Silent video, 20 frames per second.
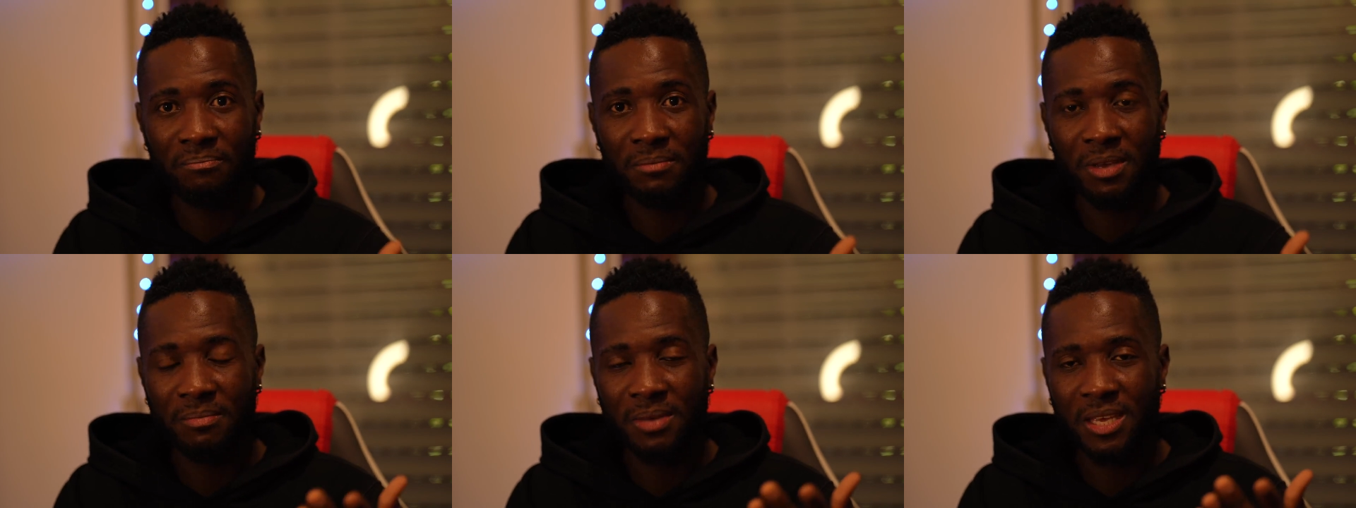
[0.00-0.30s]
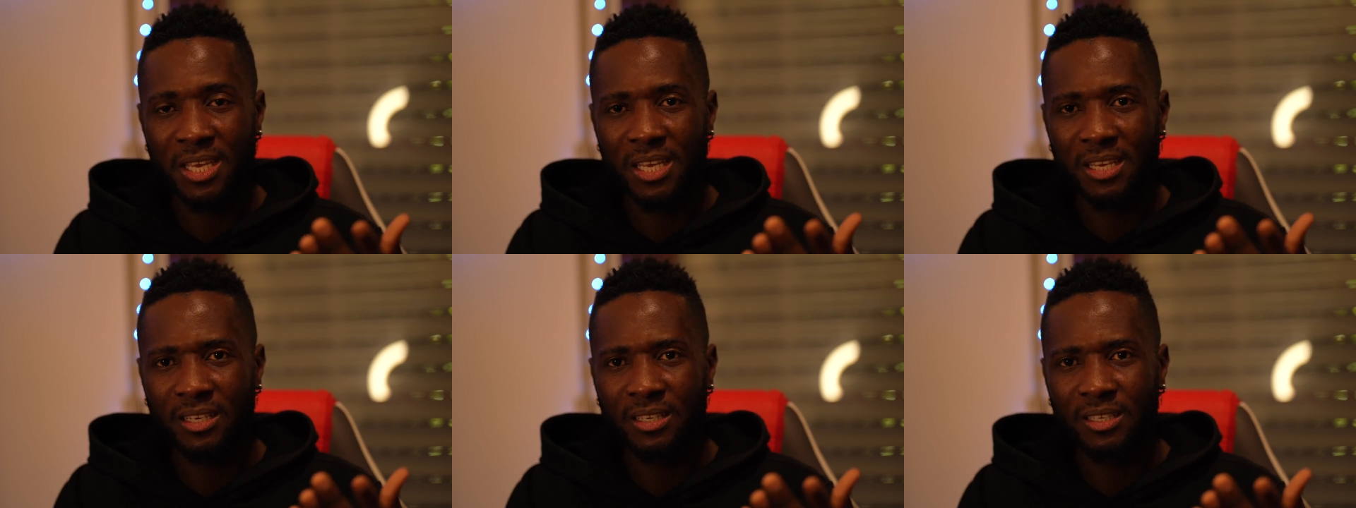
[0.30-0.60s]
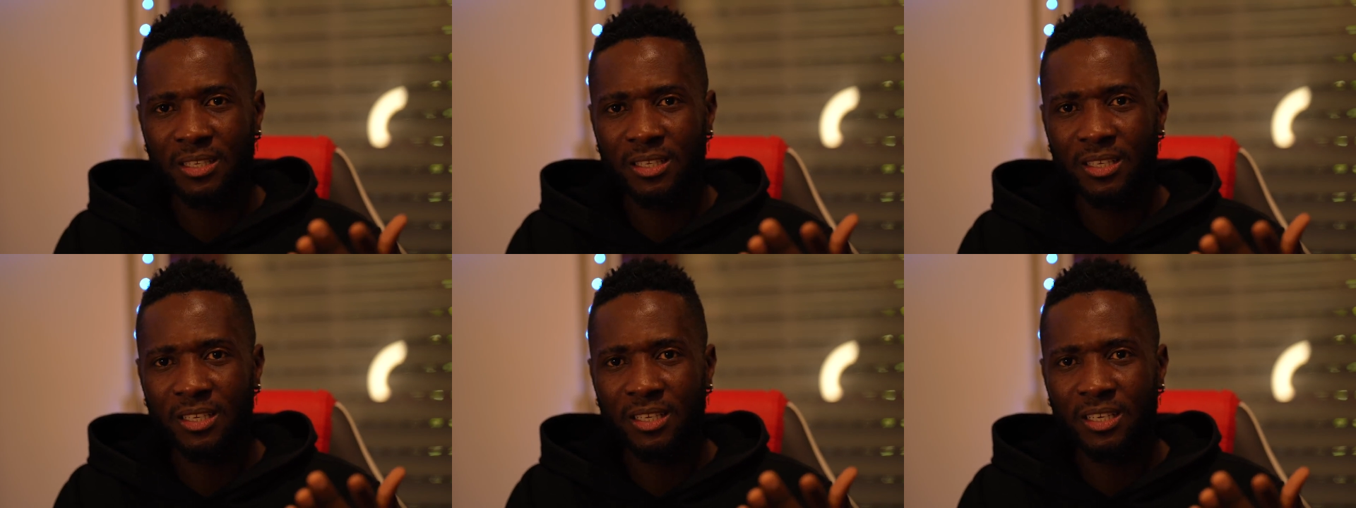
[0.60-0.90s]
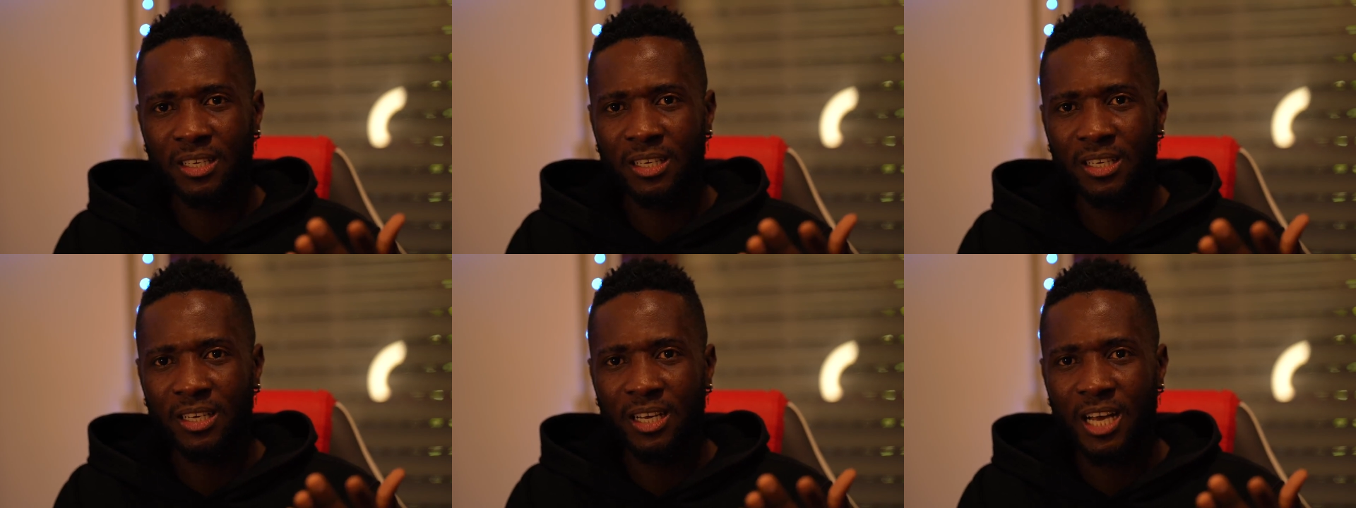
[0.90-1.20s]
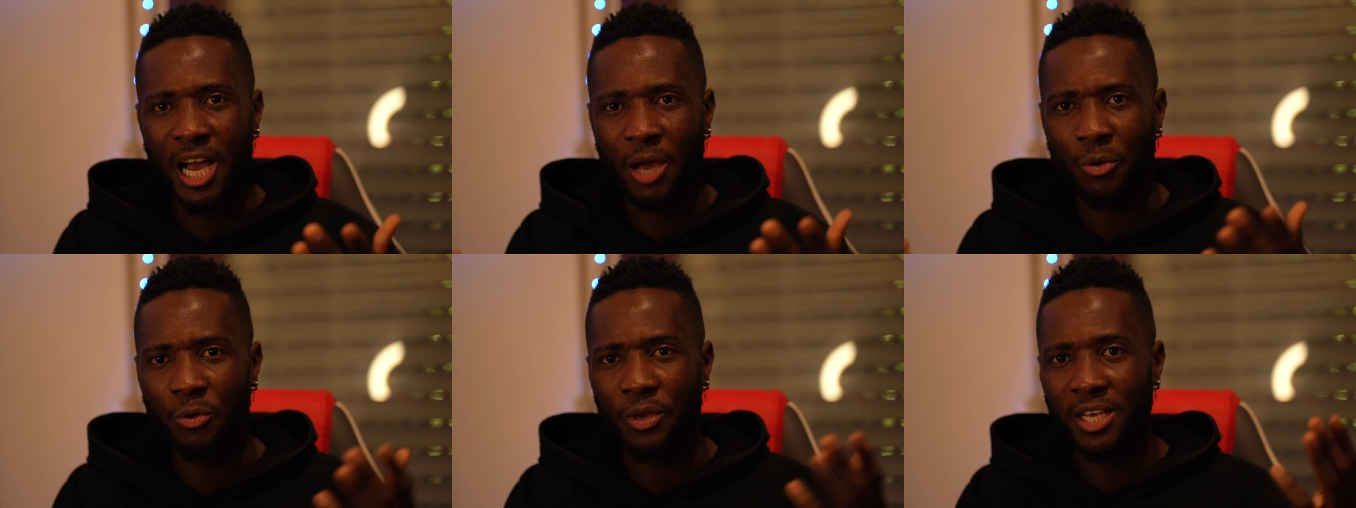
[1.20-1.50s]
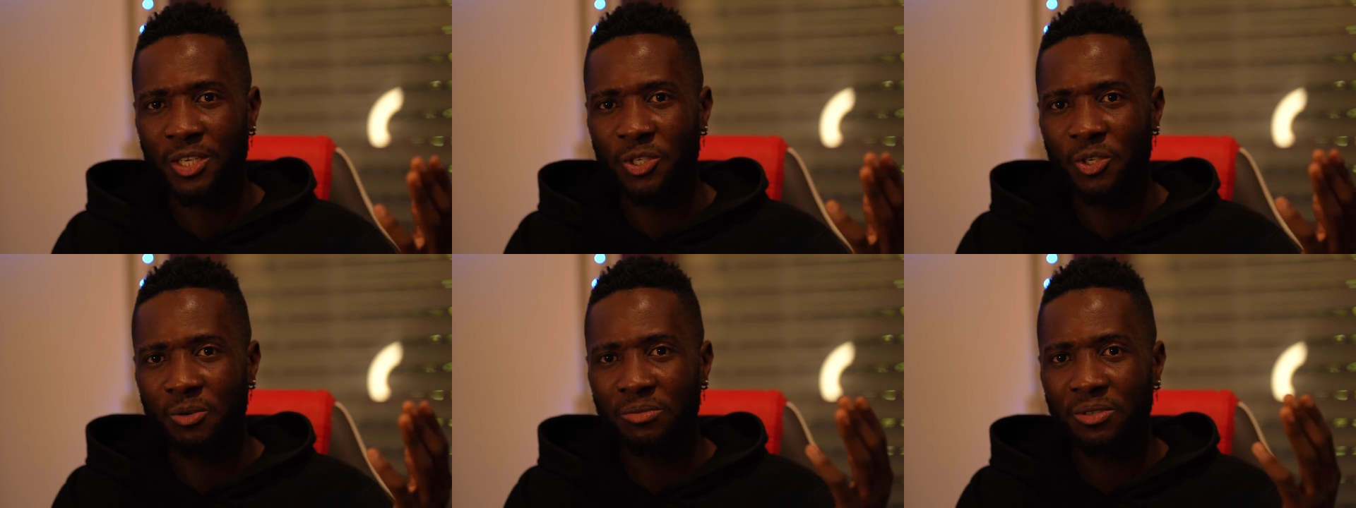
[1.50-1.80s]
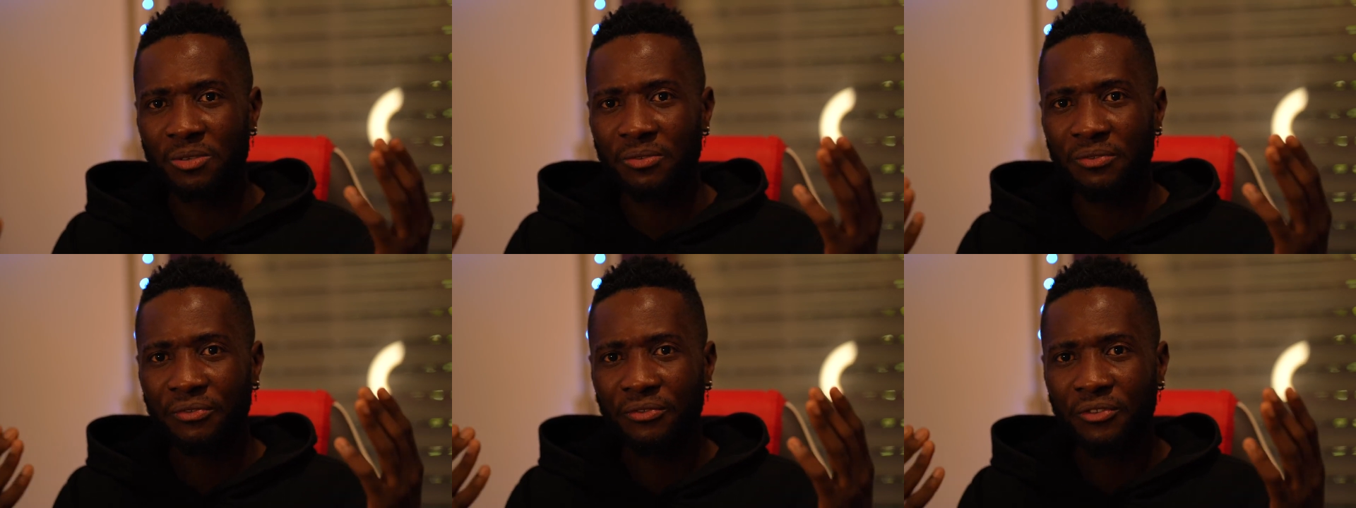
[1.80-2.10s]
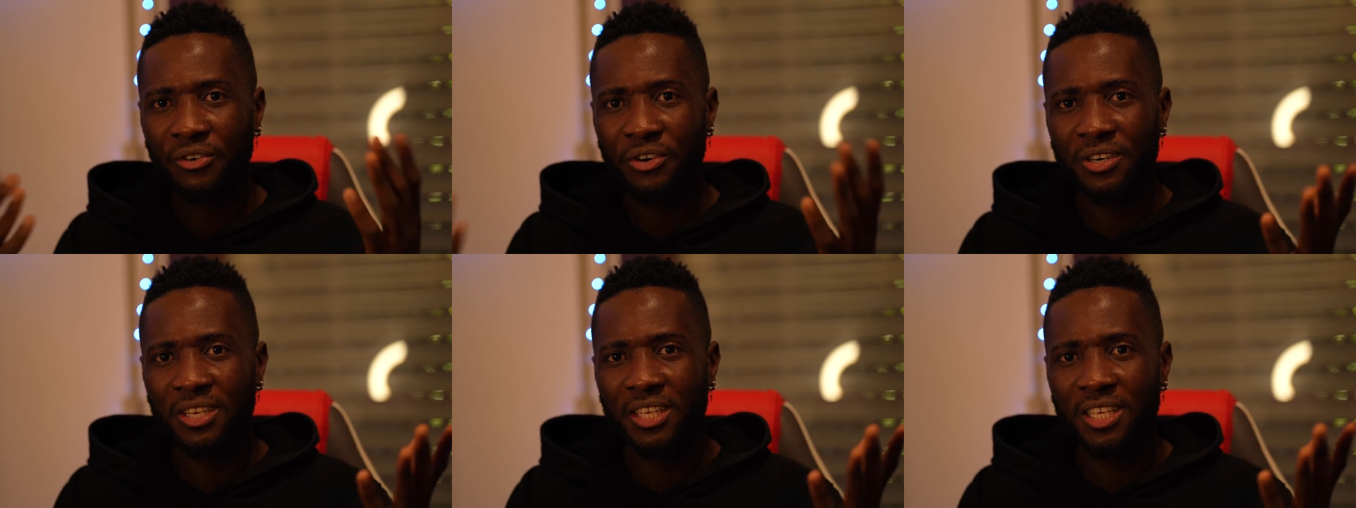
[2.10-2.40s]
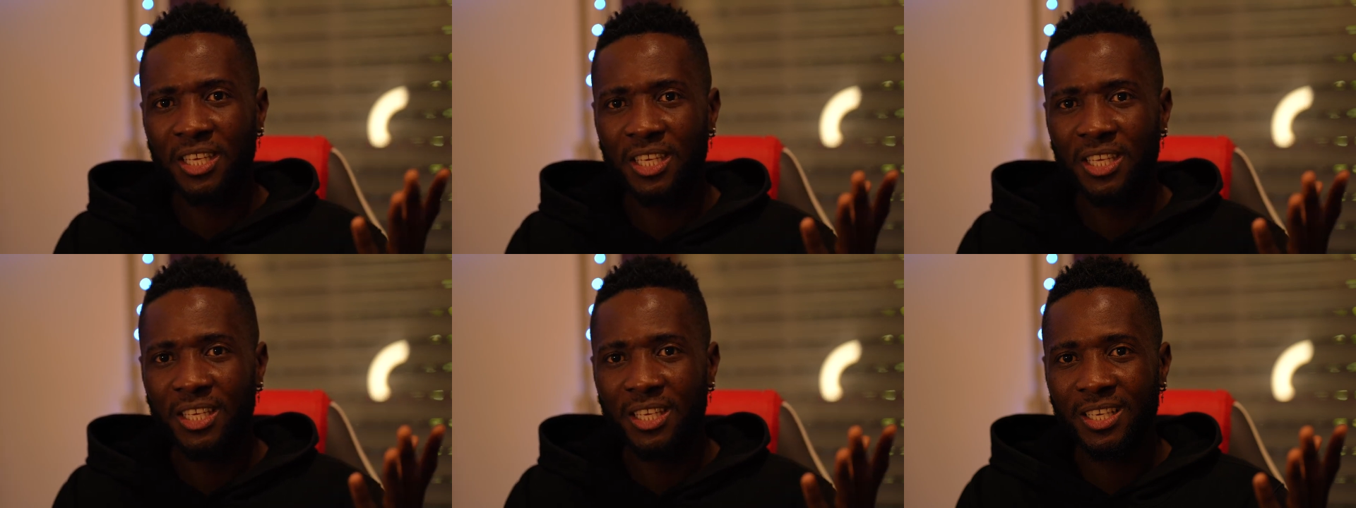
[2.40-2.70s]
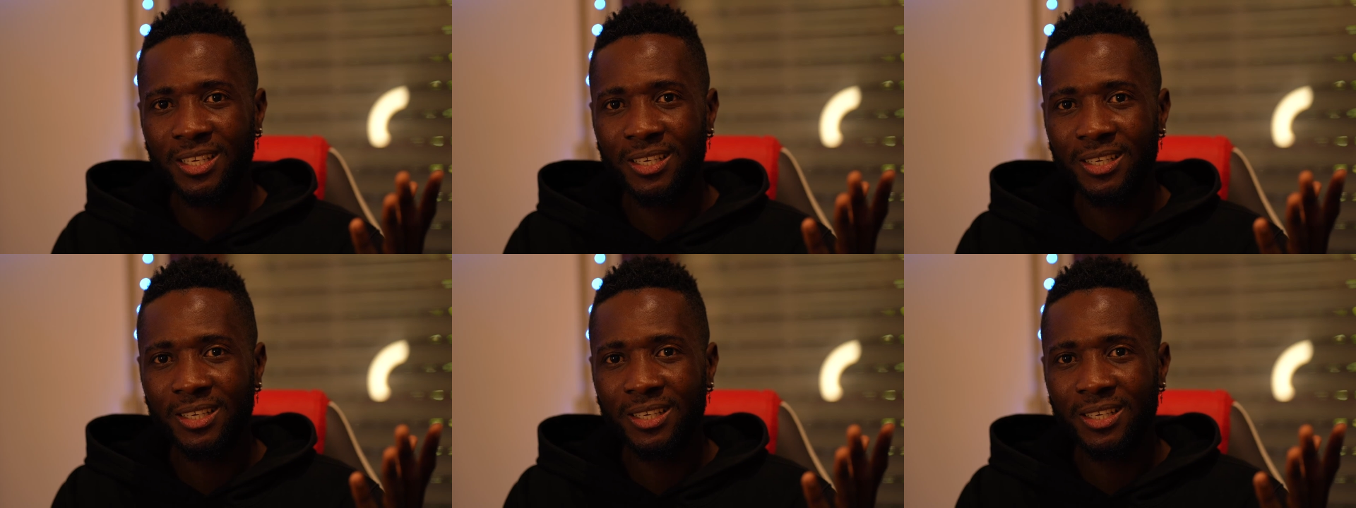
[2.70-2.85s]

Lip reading: maybe I hear something funny.